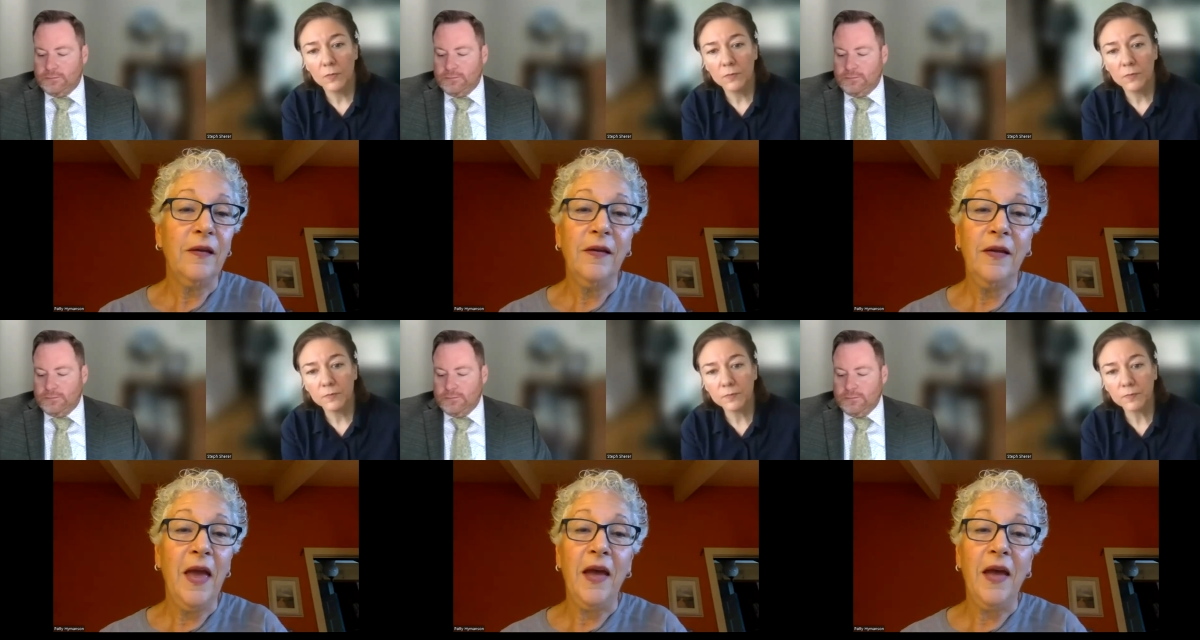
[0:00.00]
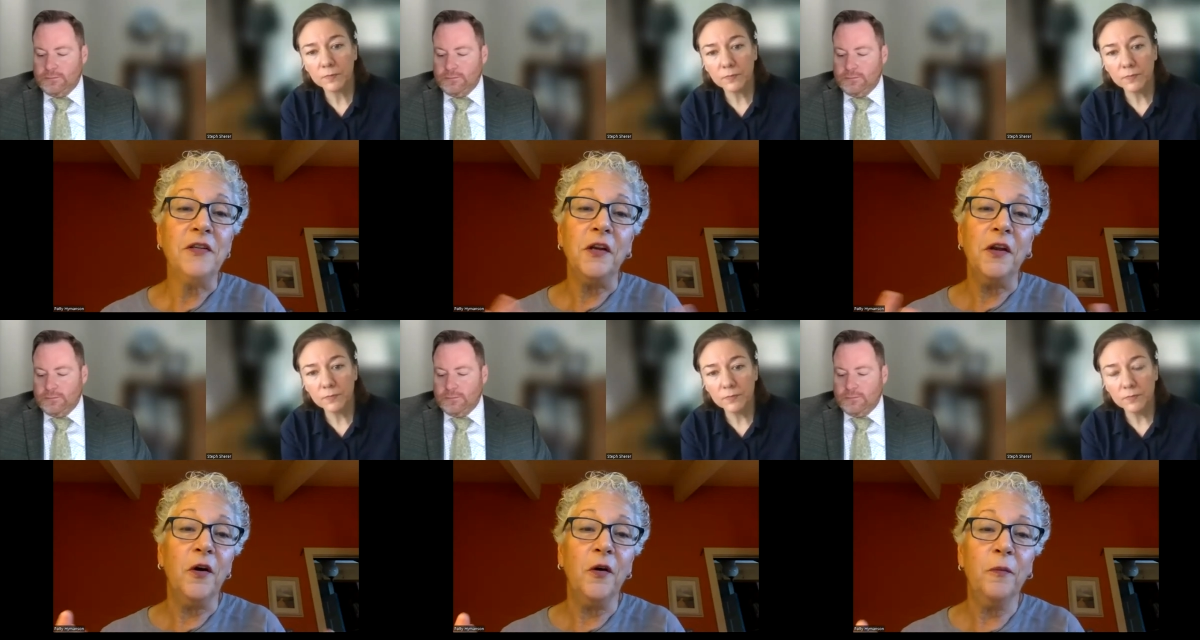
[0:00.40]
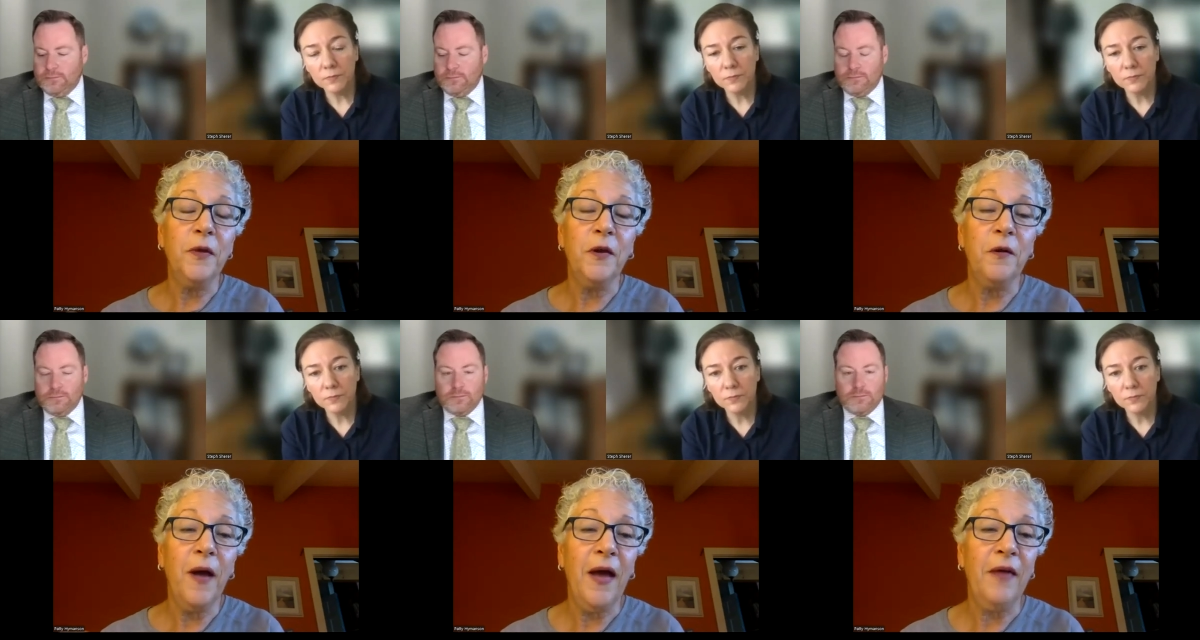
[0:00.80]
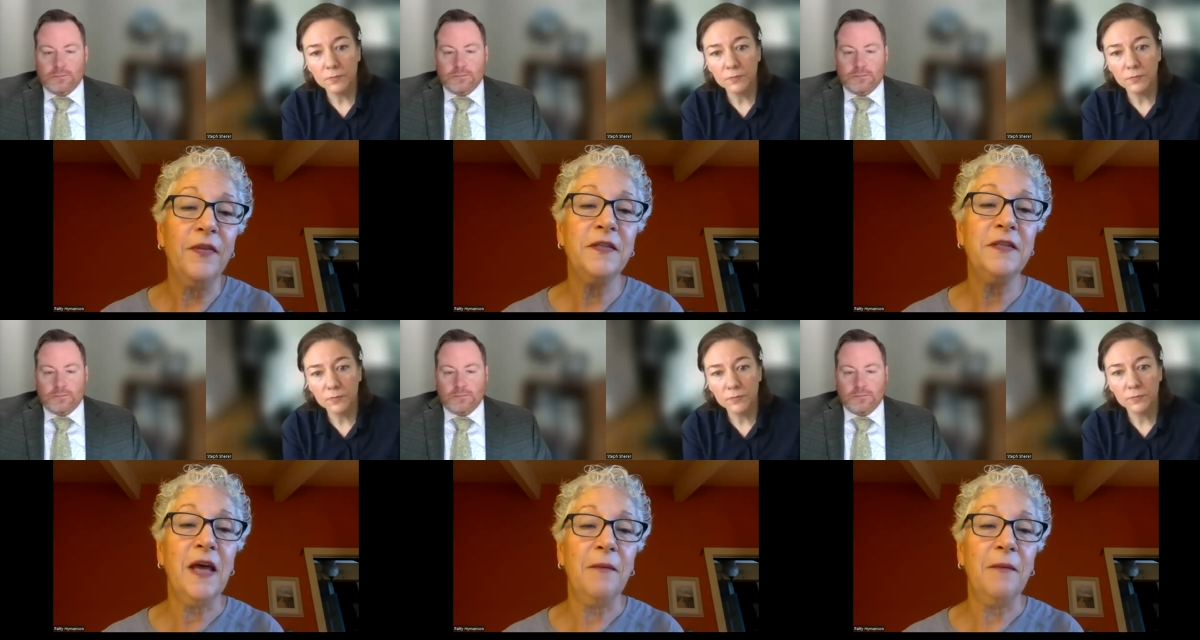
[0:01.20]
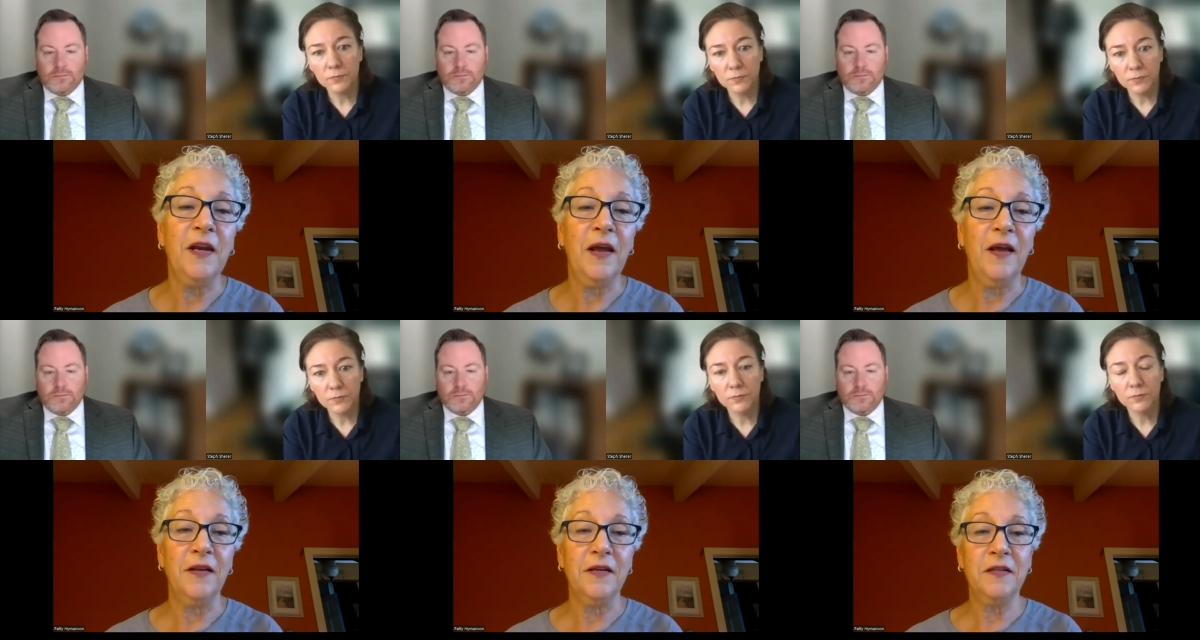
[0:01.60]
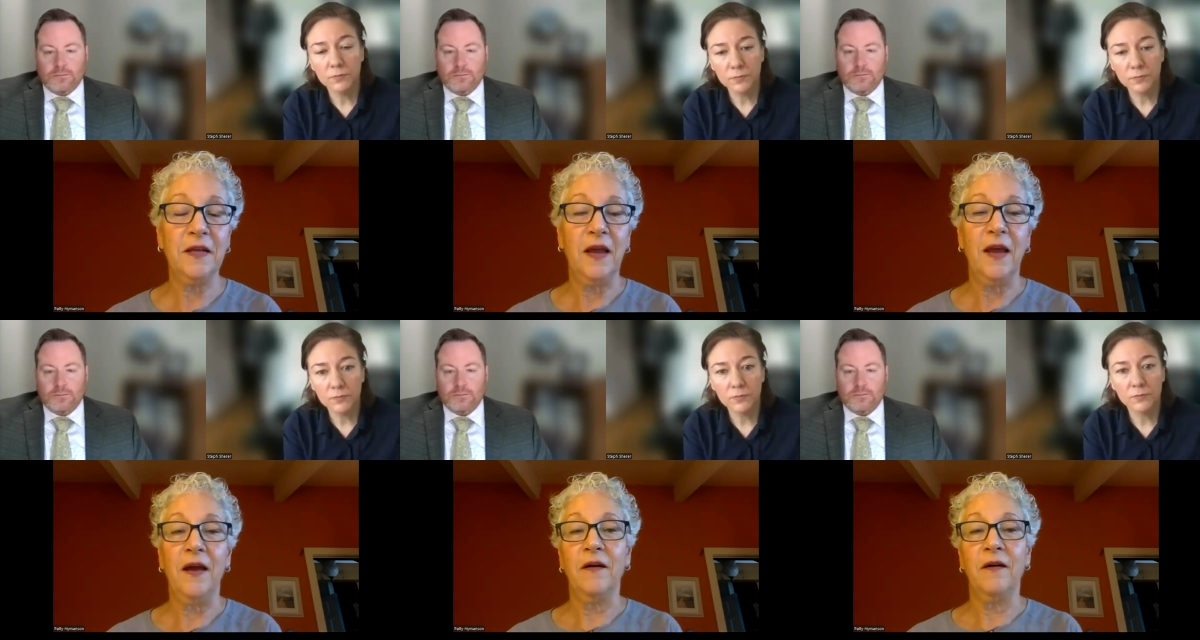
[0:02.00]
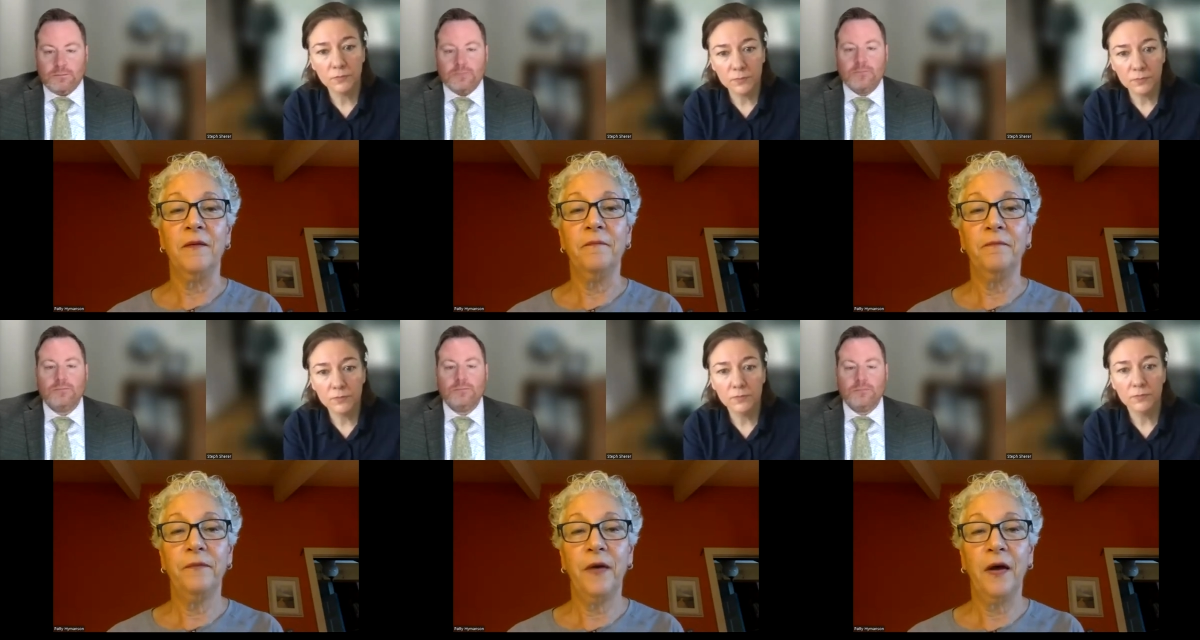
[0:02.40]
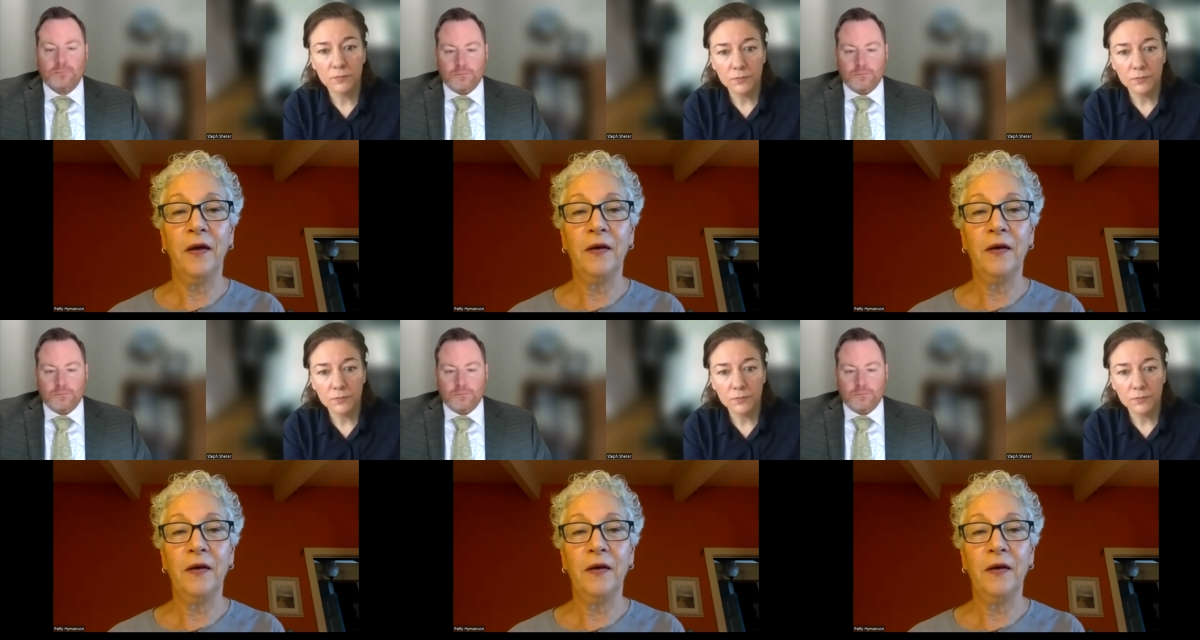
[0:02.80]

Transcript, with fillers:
Speaker 1: cantaloupe, you know, had the salmonella scare uh,